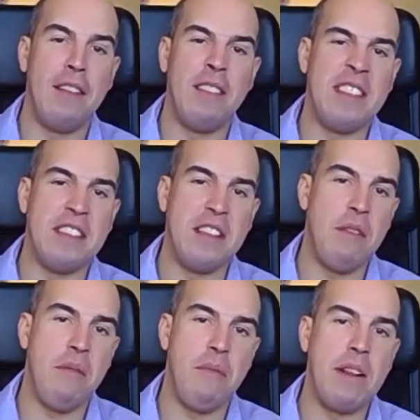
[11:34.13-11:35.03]
this is a
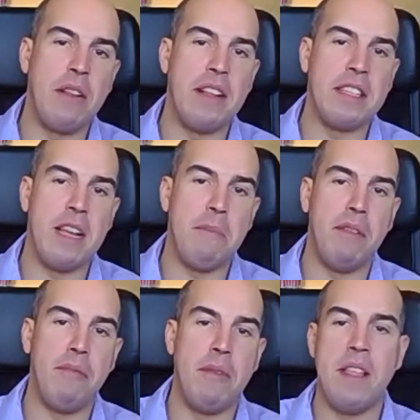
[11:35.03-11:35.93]
really good example
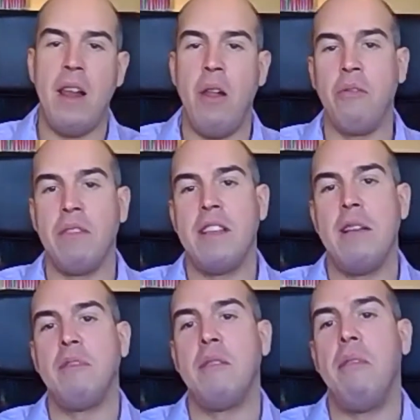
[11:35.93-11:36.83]
of where that long-term
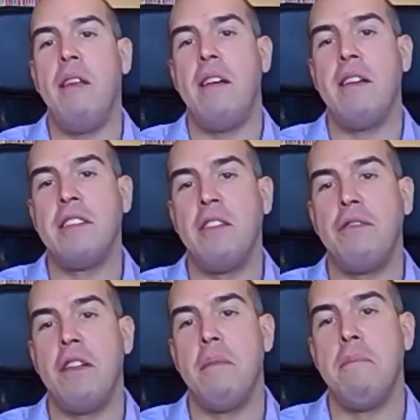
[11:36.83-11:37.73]
supply is
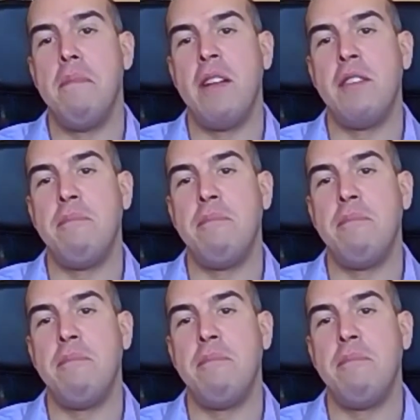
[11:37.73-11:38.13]
often a much